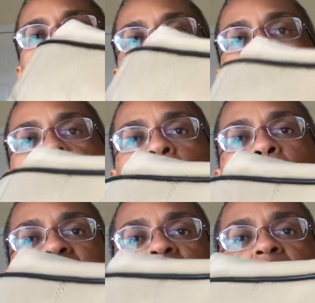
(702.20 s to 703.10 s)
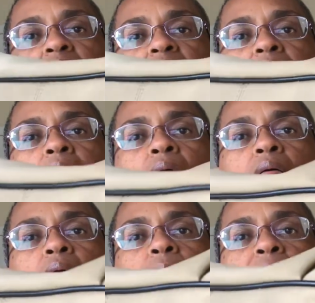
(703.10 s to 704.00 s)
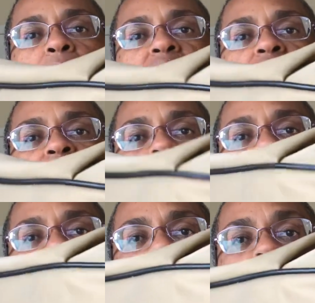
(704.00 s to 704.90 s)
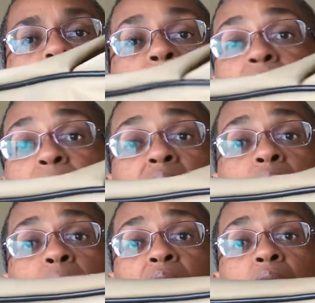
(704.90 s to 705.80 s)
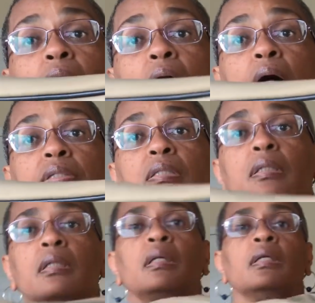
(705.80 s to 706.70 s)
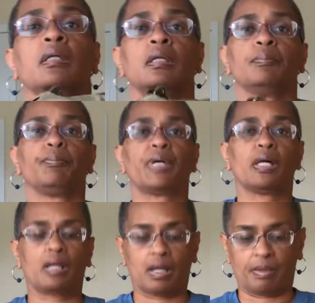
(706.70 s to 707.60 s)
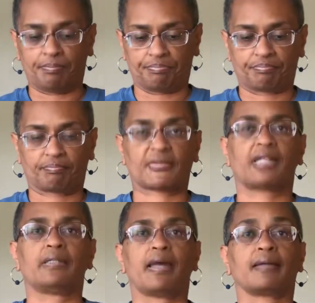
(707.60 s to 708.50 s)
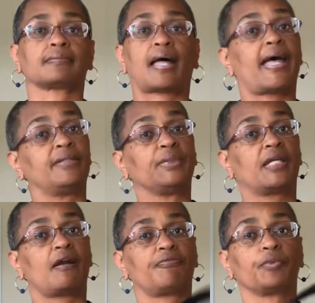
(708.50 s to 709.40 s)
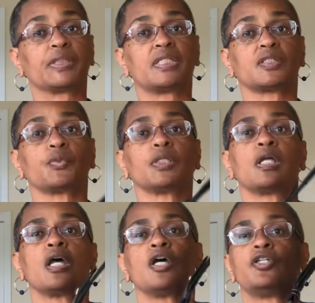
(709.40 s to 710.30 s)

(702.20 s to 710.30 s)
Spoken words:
I tried my best to get it out. It may be very faint. It may be coming across, but yeah, I had to be careful with this one.